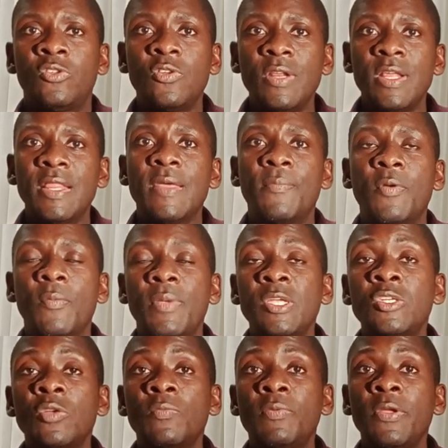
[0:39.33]
during the
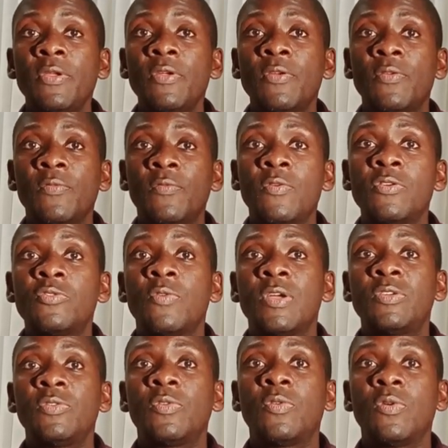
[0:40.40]
probation period, you've got
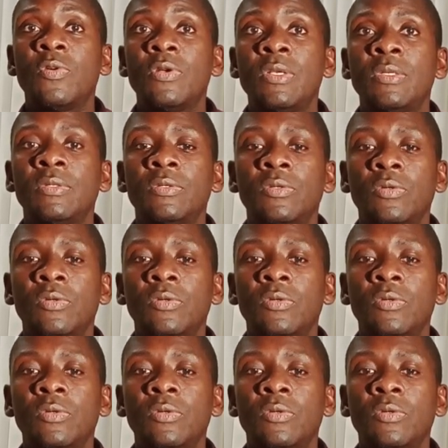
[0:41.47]
what you call